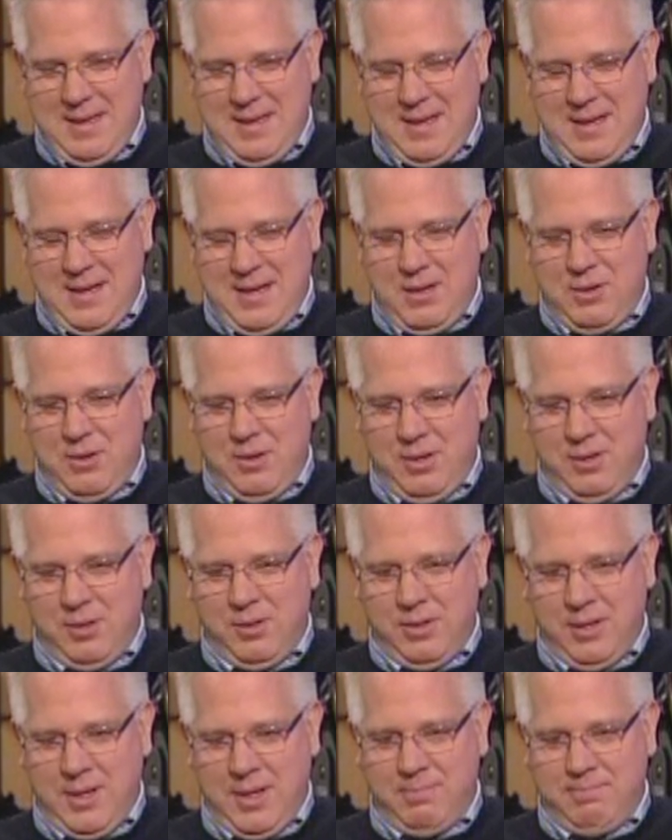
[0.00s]
And I
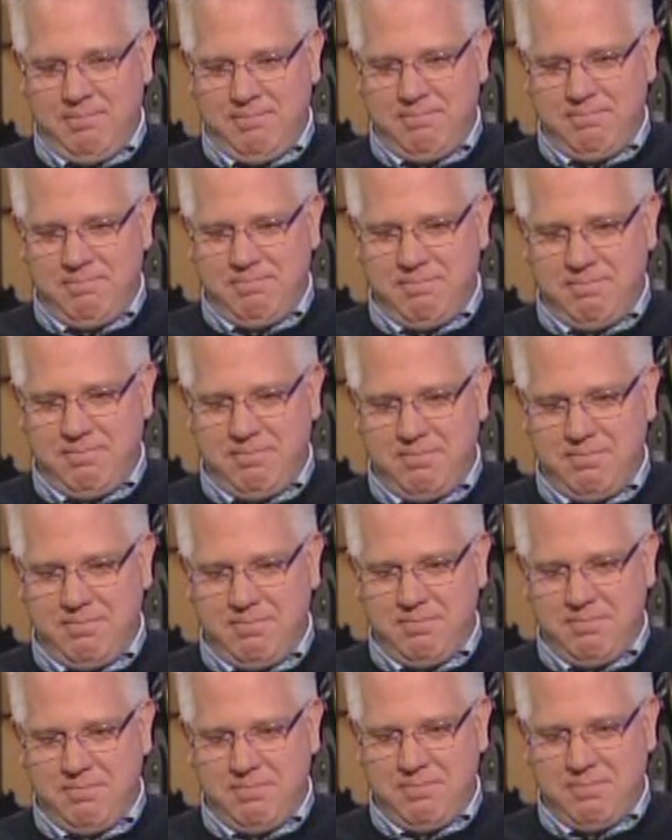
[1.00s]
called her up.
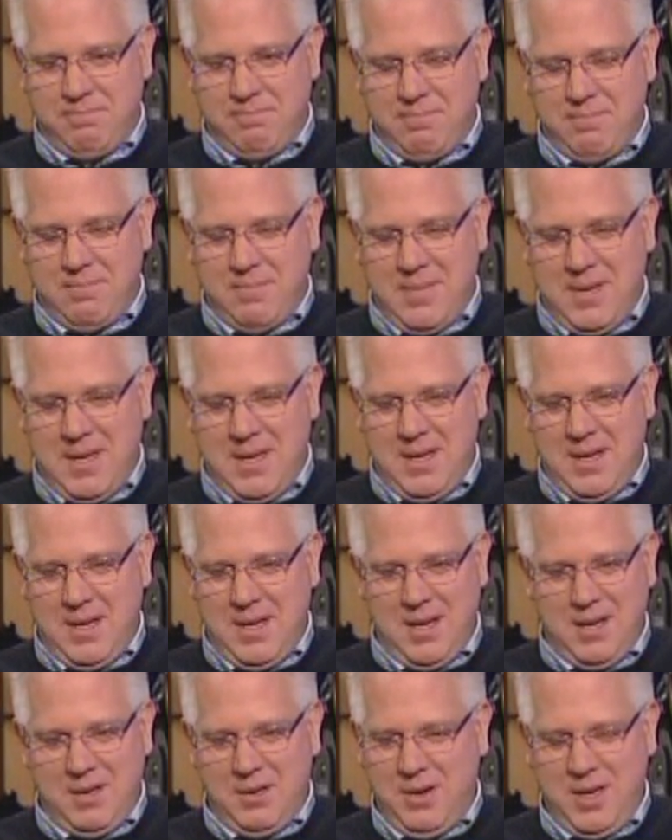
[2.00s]
And
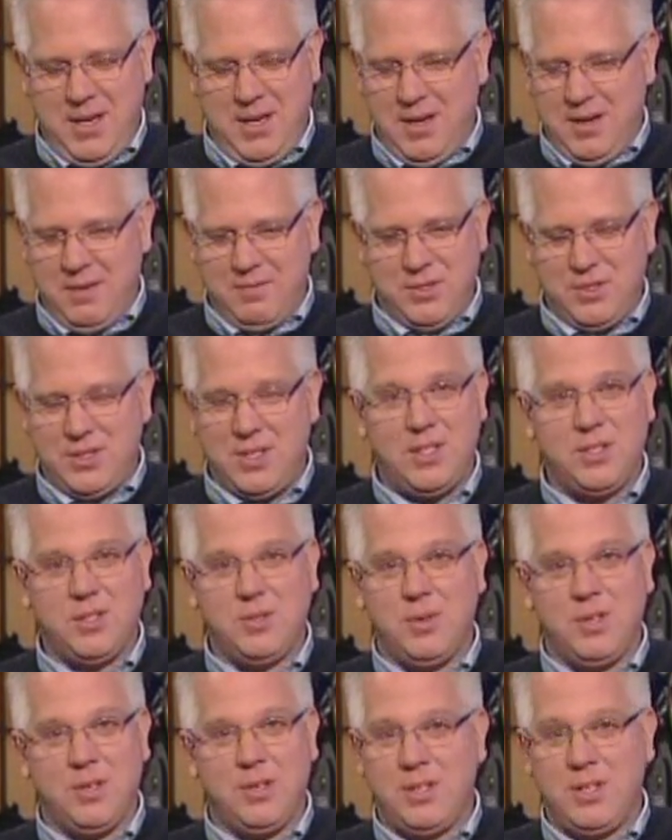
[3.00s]
I had a great
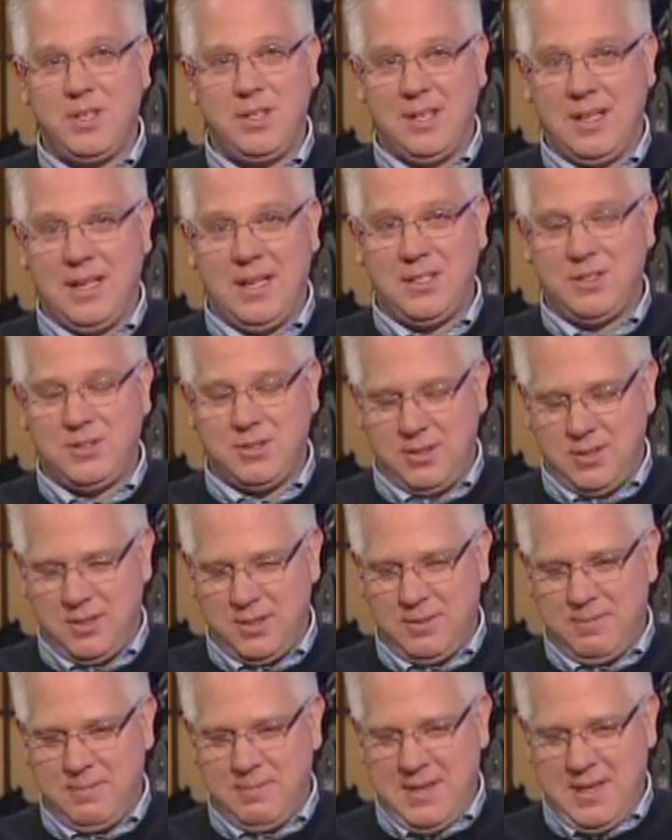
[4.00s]
conversation with her. It didn't last
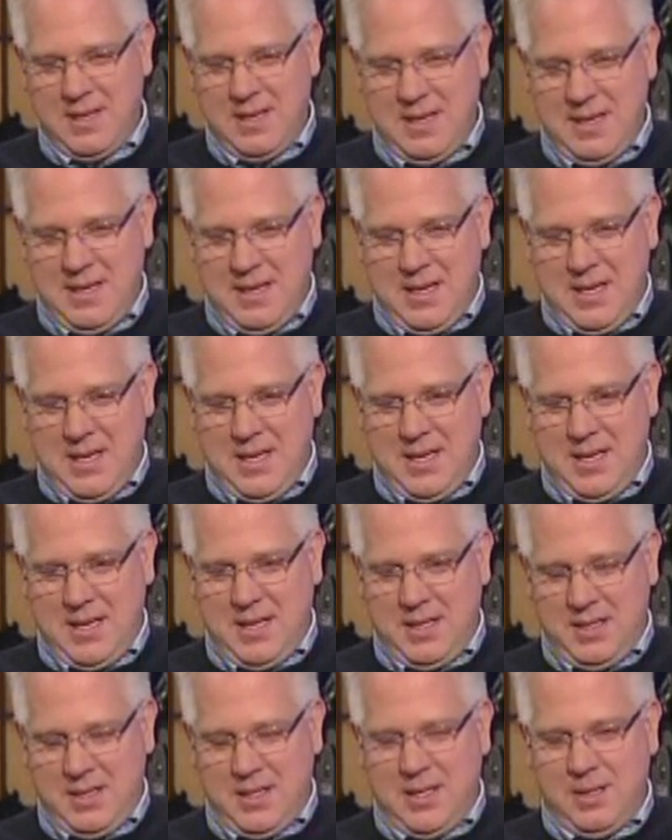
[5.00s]
long. And I
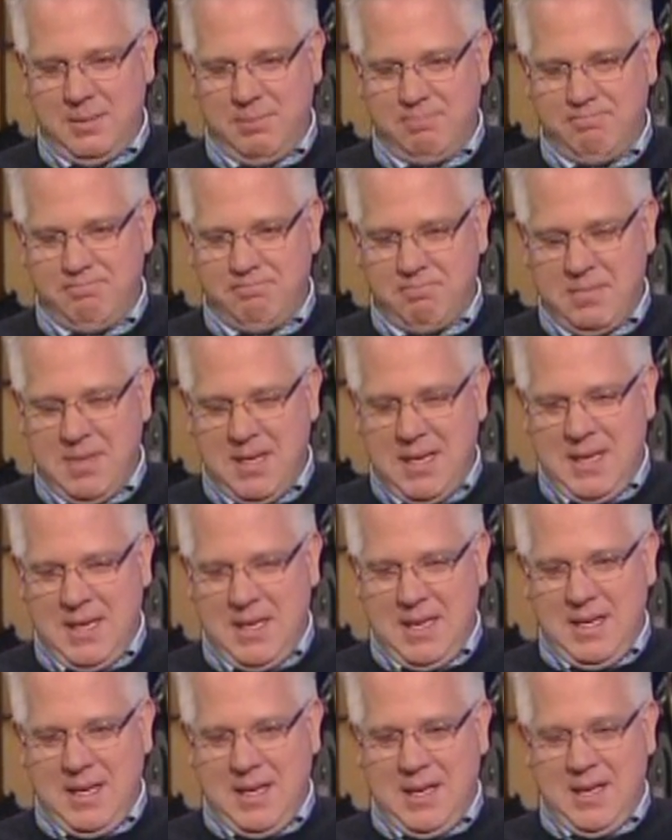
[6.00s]
hung up.
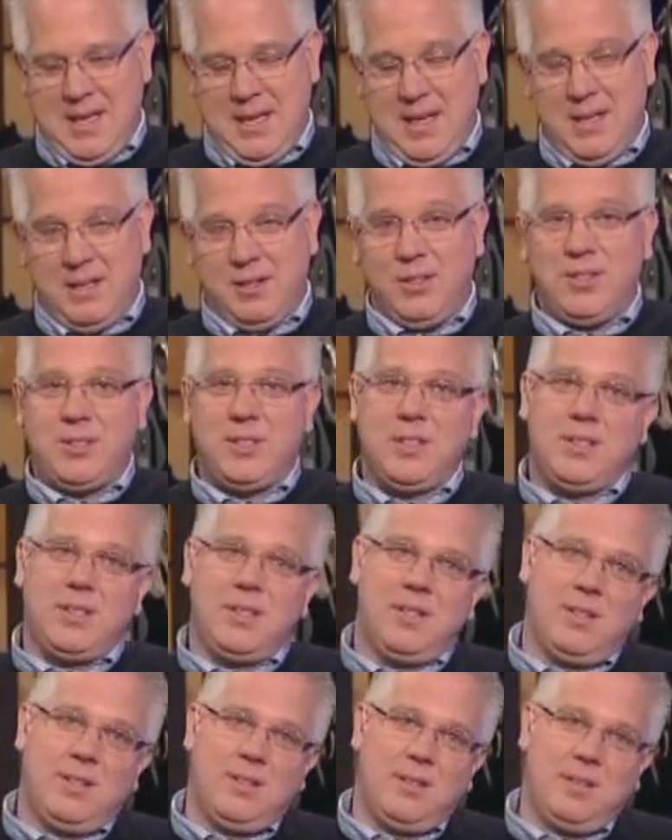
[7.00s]
And I looked
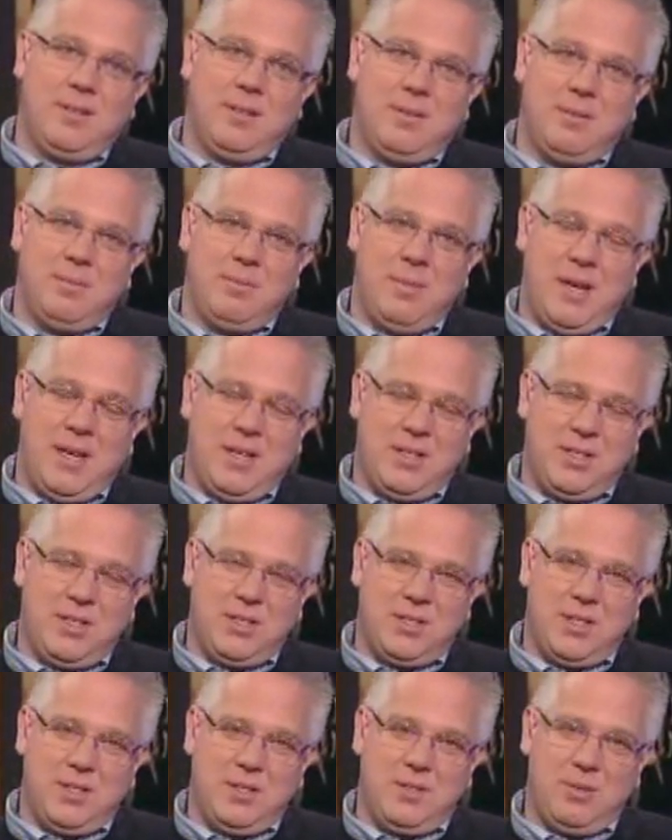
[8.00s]
at my
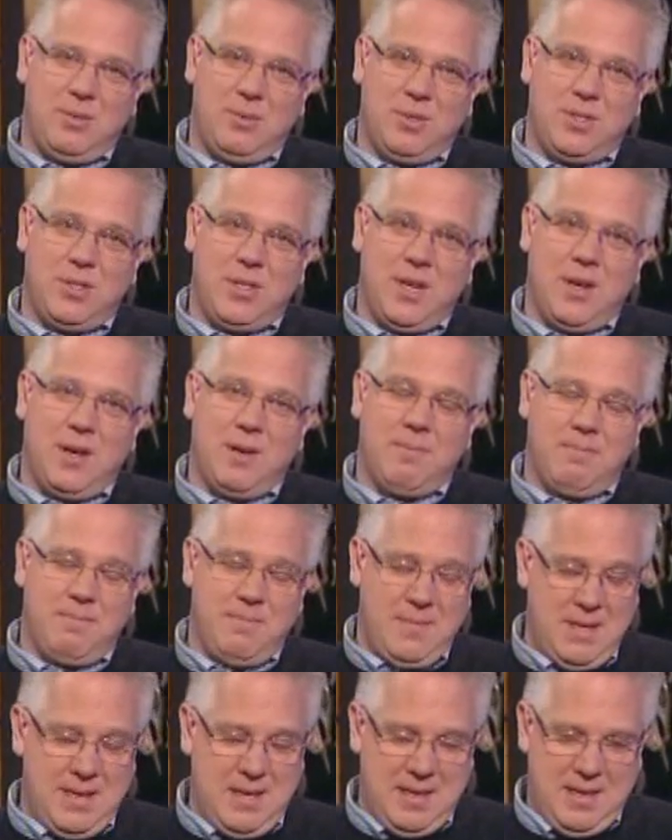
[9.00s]
assistant who was there.
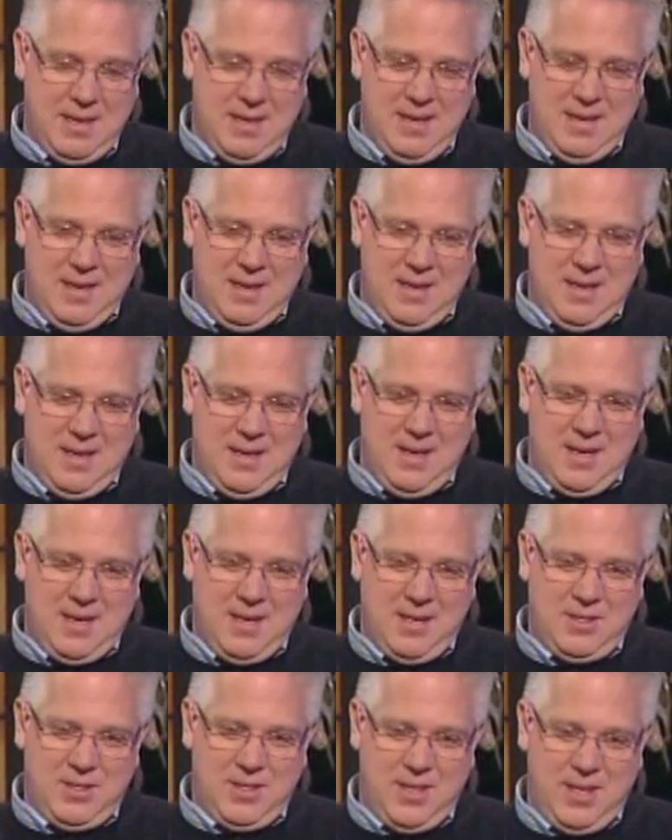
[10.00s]

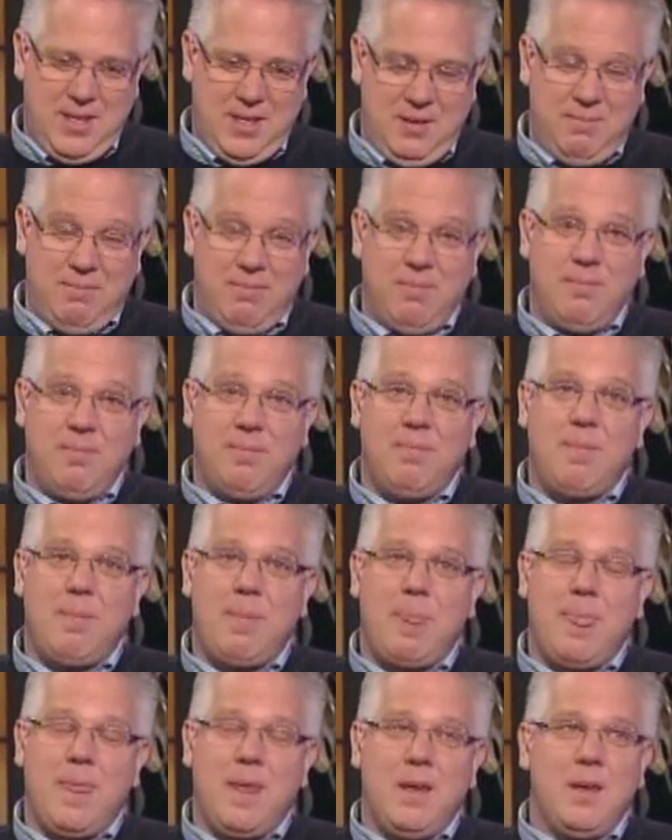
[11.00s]
And I said,
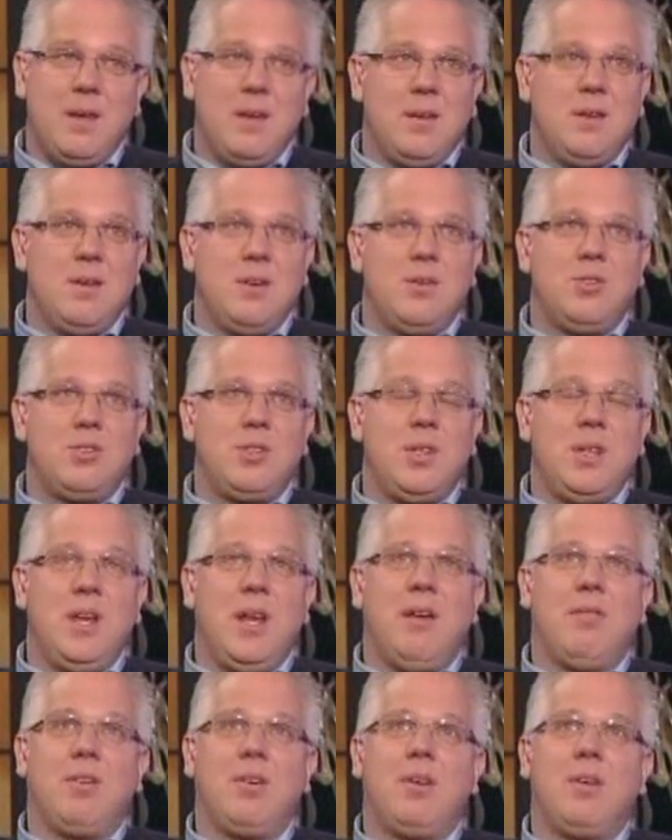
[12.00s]
she
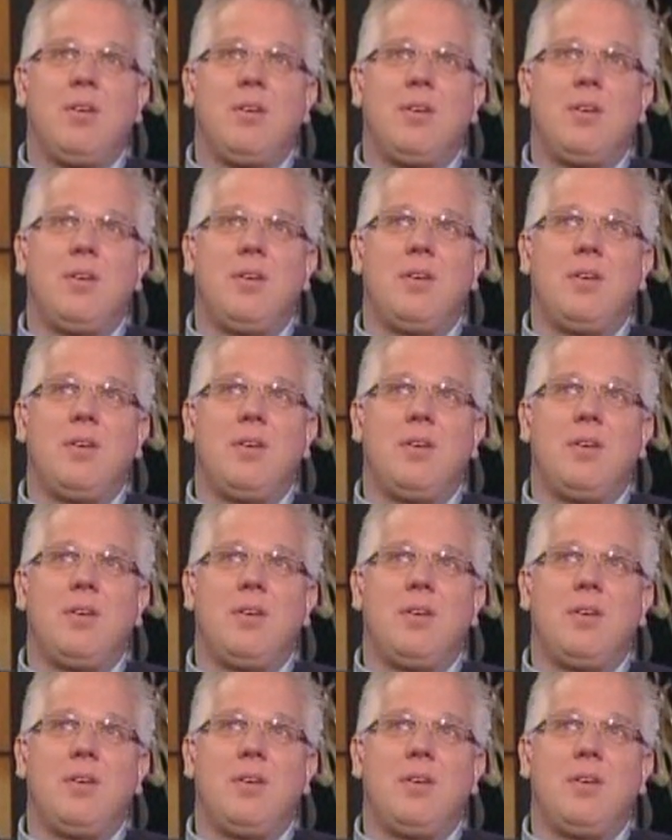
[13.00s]
never